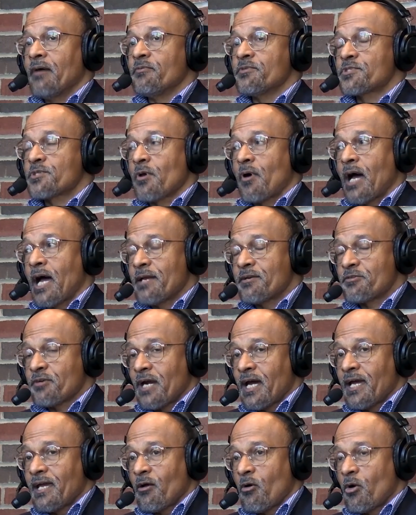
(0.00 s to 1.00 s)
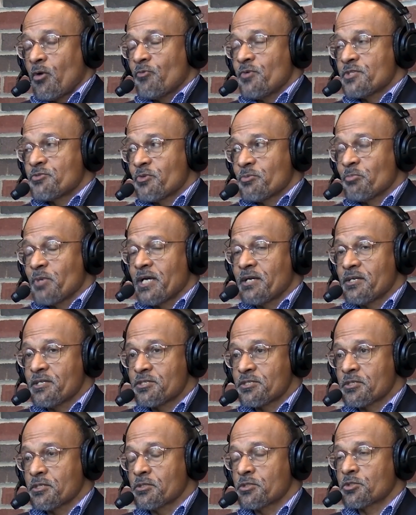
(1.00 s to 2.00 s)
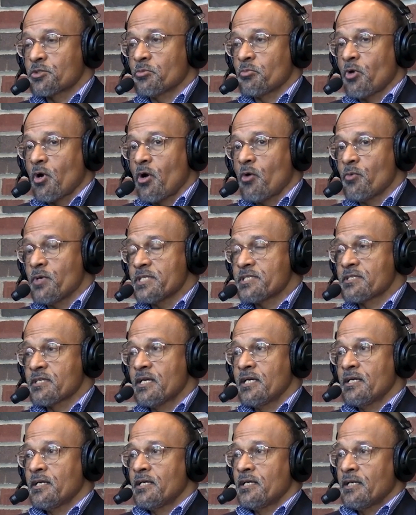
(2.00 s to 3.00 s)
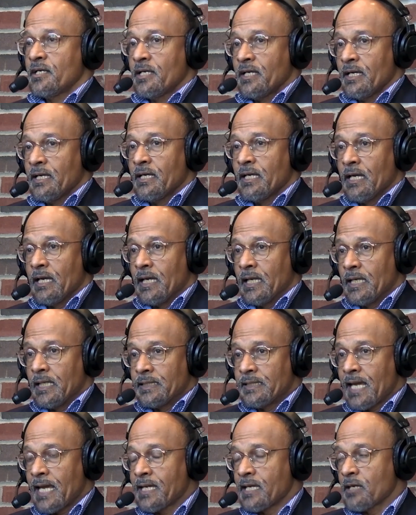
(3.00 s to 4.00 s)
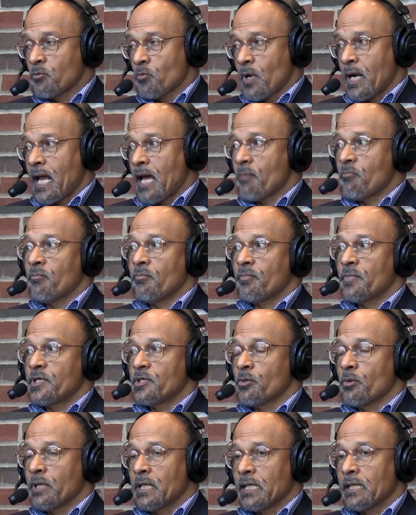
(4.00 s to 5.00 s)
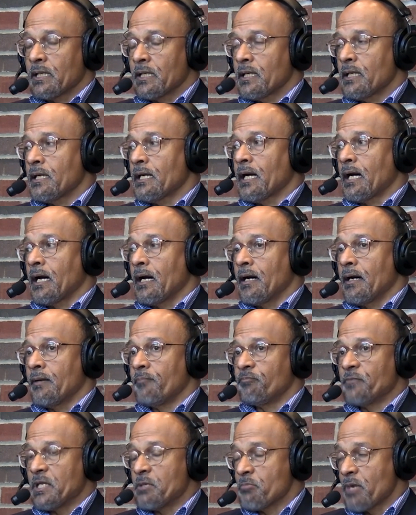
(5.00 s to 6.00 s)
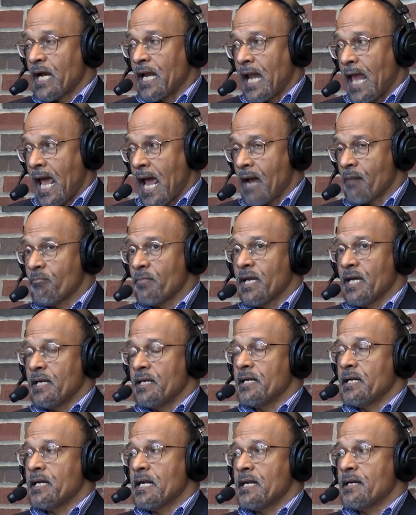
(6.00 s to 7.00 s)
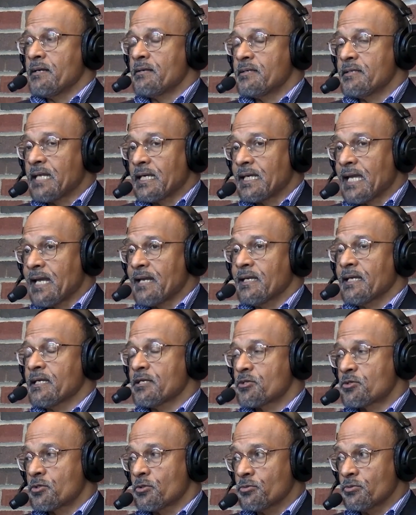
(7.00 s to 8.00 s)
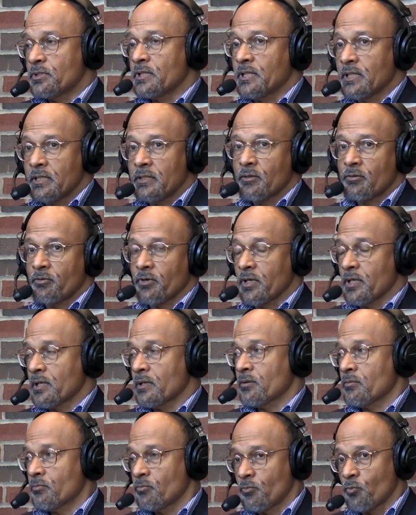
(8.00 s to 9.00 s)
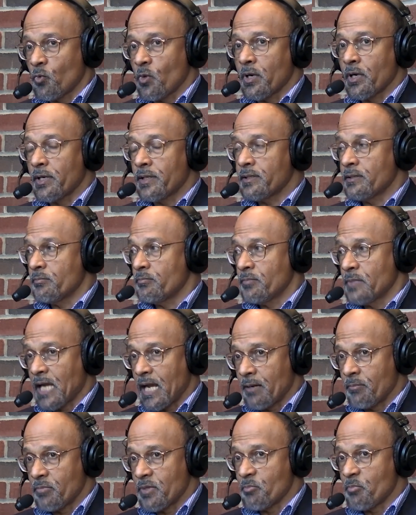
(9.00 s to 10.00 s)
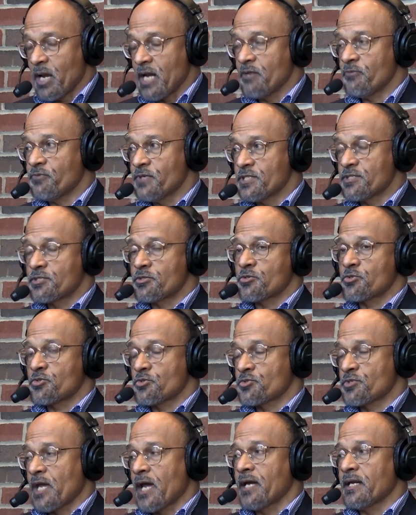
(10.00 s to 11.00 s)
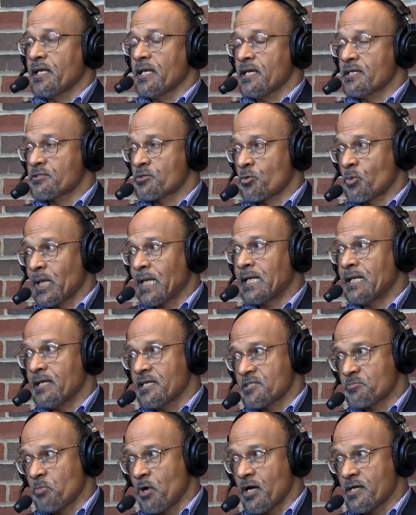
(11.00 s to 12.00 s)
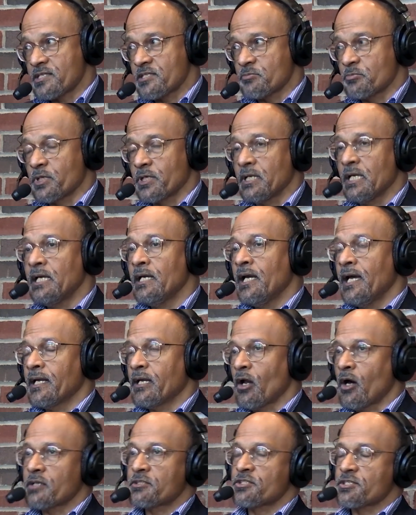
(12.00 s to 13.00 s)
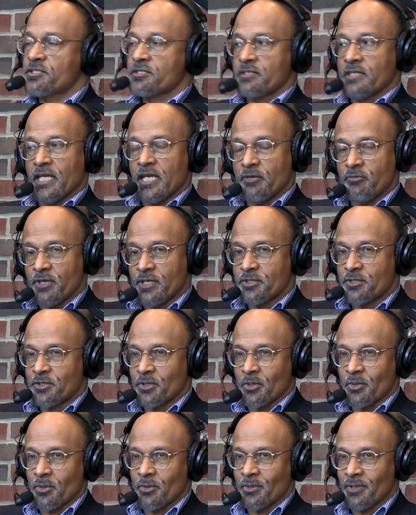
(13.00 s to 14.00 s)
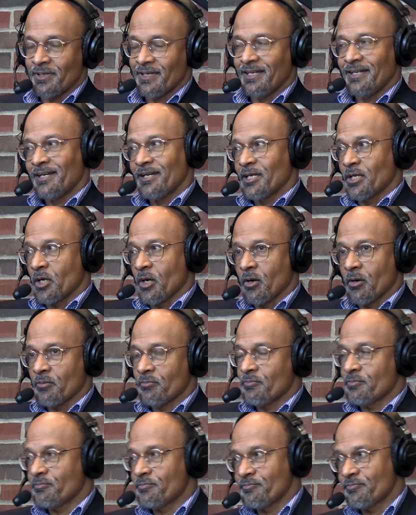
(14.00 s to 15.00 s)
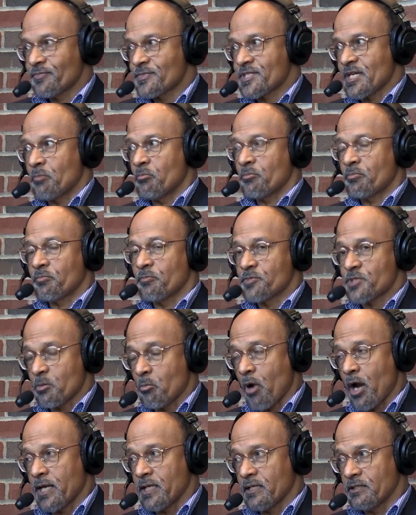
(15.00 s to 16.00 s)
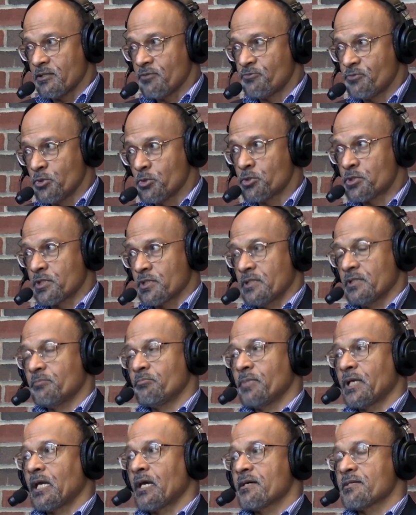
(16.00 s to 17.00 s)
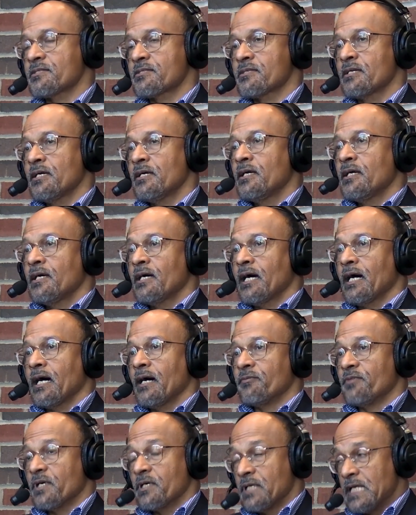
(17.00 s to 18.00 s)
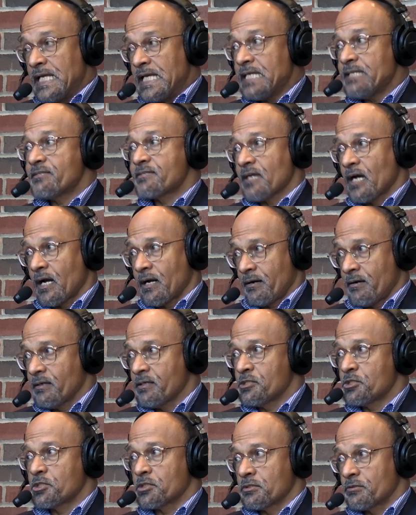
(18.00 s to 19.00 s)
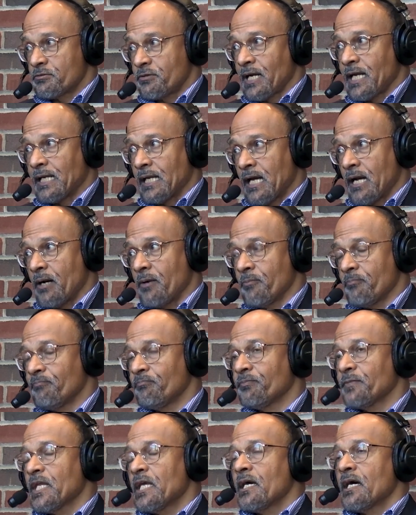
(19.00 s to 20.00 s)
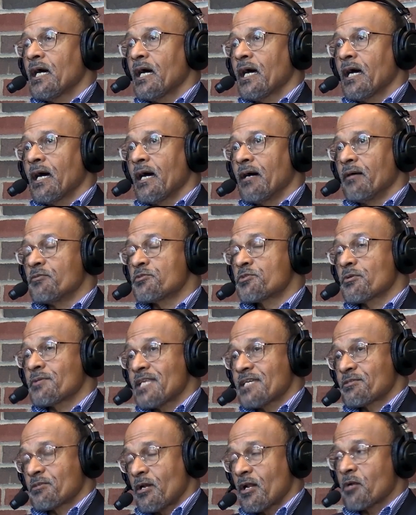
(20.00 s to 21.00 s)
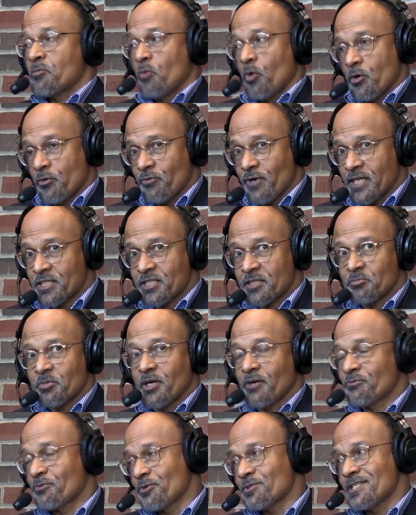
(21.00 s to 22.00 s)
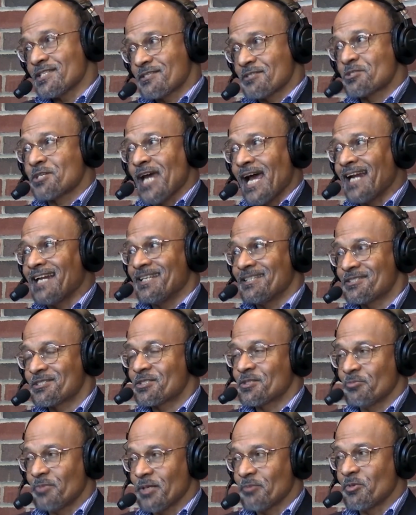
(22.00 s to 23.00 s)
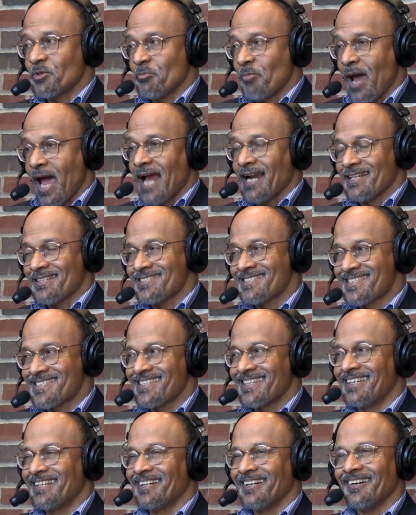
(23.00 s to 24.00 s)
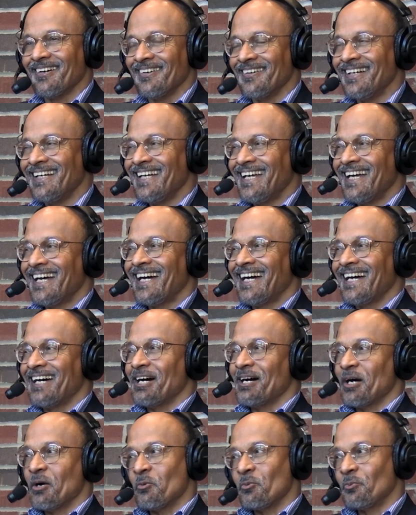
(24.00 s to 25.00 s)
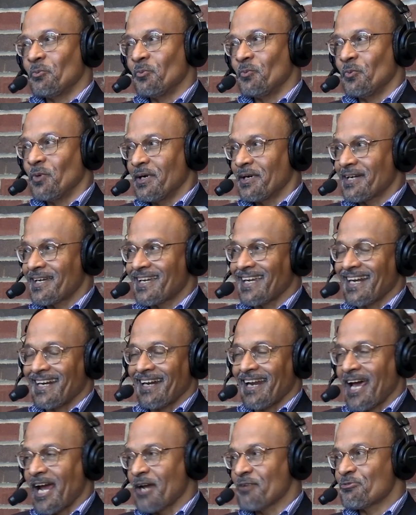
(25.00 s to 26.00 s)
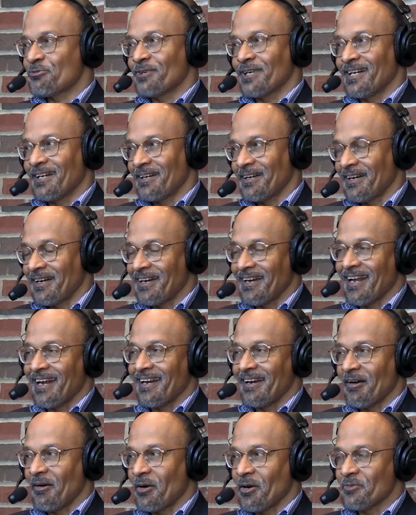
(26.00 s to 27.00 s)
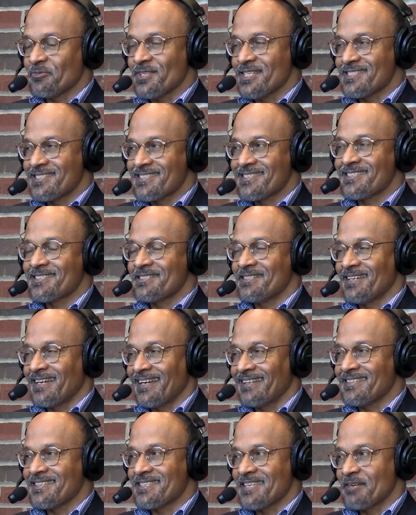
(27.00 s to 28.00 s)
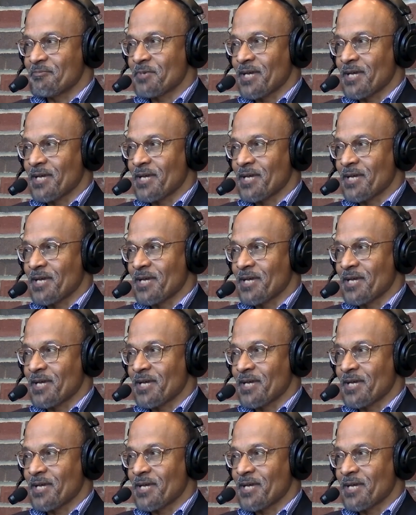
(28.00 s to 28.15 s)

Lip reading: so I try always with my research to be always taking what I'm doing in my lab and getting it to the real world and the benefits to society as quickly as possible, and not just leave it to, you know, somebody in the future, because the needs are urgent right now. So there's a lot of motivation, but of course it's a challenge to be able to balance, you know, work and life and all of these at the same